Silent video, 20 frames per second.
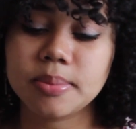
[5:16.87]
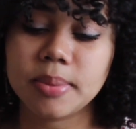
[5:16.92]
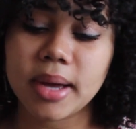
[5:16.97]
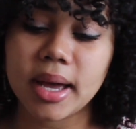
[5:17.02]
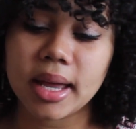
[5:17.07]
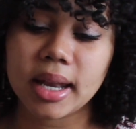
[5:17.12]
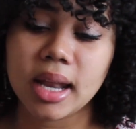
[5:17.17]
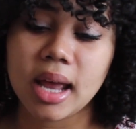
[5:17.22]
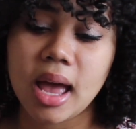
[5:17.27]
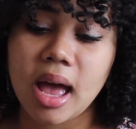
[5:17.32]

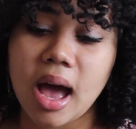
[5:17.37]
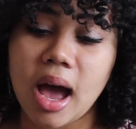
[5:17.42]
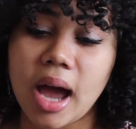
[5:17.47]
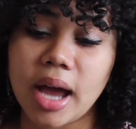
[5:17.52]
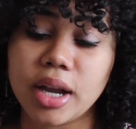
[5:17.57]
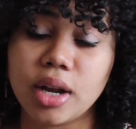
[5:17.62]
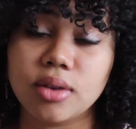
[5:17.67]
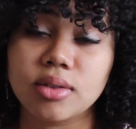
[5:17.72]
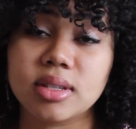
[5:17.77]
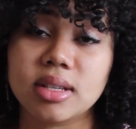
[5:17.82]
But
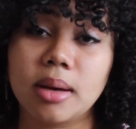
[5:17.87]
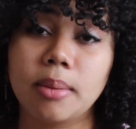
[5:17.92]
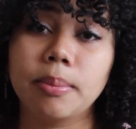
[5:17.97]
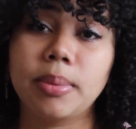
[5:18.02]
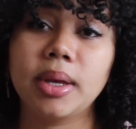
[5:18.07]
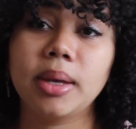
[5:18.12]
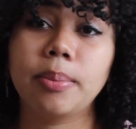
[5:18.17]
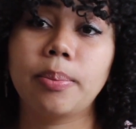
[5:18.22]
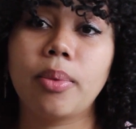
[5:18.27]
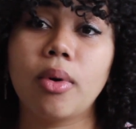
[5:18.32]
I know some
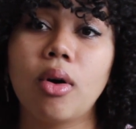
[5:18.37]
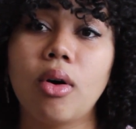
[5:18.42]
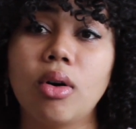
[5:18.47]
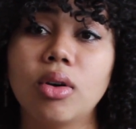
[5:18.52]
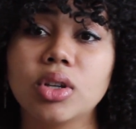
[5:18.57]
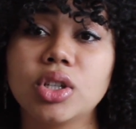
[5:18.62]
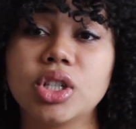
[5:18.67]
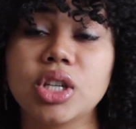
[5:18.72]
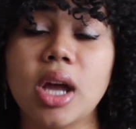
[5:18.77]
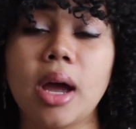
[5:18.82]

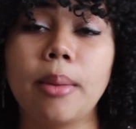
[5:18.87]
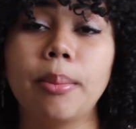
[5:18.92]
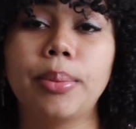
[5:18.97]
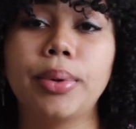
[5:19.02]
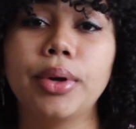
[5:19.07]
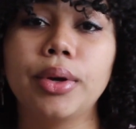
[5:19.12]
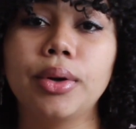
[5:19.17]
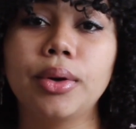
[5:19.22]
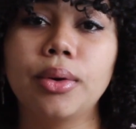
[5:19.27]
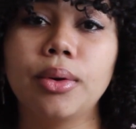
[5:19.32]
people
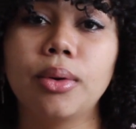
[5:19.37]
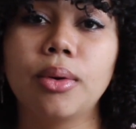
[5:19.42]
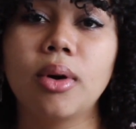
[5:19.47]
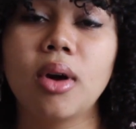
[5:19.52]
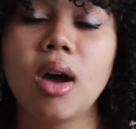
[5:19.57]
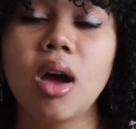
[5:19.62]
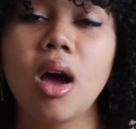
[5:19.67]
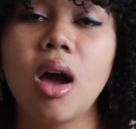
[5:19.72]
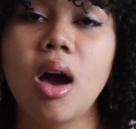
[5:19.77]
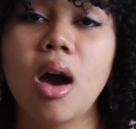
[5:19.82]

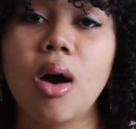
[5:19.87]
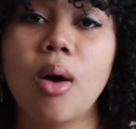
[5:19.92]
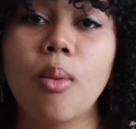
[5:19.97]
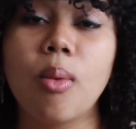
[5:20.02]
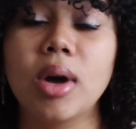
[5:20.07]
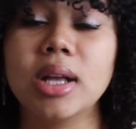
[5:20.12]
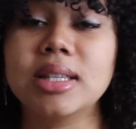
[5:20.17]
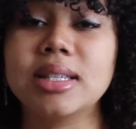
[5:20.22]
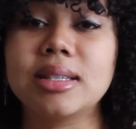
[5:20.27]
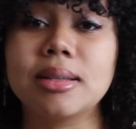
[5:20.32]
shampoo
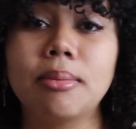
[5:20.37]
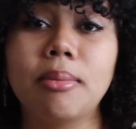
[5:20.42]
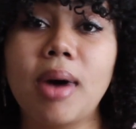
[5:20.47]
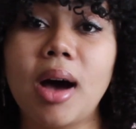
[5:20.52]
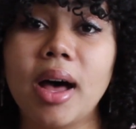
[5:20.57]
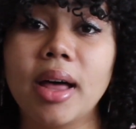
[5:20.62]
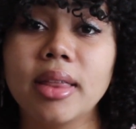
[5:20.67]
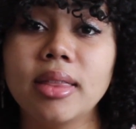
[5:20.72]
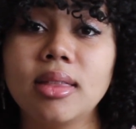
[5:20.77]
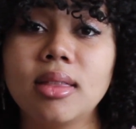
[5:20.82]
once a
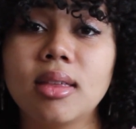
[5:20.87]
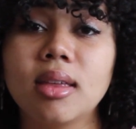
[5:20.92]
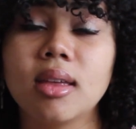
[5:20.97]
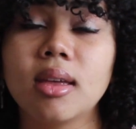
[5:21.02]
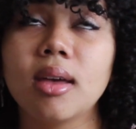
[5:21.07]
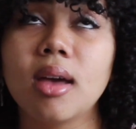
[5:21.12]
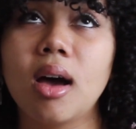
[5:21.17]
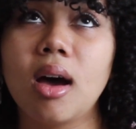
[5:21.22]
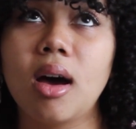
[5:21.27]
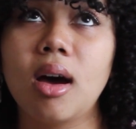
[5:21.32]
month,
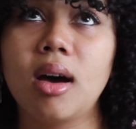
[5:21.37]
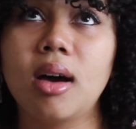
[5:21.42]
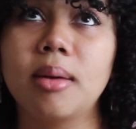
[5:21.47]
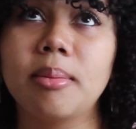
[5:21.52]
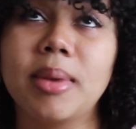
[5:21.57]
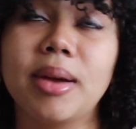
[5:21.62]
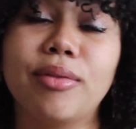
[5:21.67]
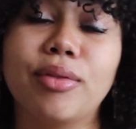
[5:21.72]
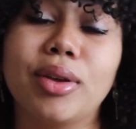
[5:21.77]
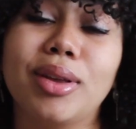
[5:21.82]

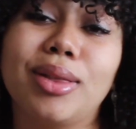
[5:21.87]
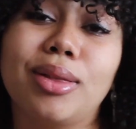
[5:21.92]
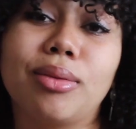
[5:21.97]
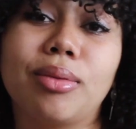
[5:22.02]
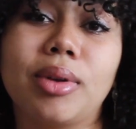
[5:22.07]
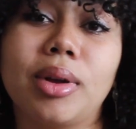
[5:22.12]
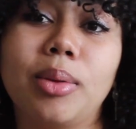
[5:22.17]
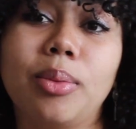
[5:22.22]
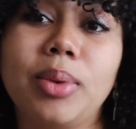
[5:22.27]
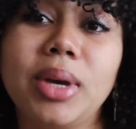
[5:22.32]
every
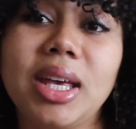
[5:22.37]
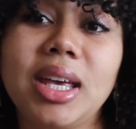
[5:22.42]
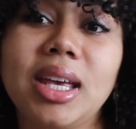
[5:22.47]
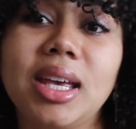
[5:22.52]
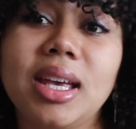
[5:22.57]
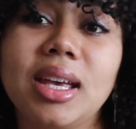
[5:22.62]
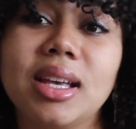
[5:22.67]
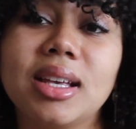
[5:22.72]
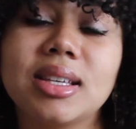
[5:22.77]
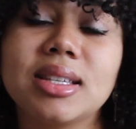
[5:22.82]
3
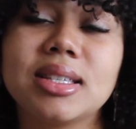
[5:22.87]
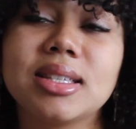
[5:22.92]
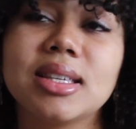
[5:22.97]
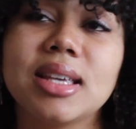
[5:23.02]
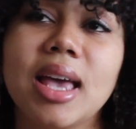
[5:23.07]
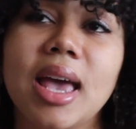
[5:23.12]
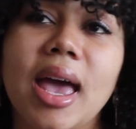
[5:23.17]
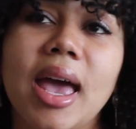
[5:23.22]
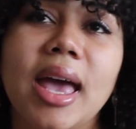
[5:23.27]
weeks.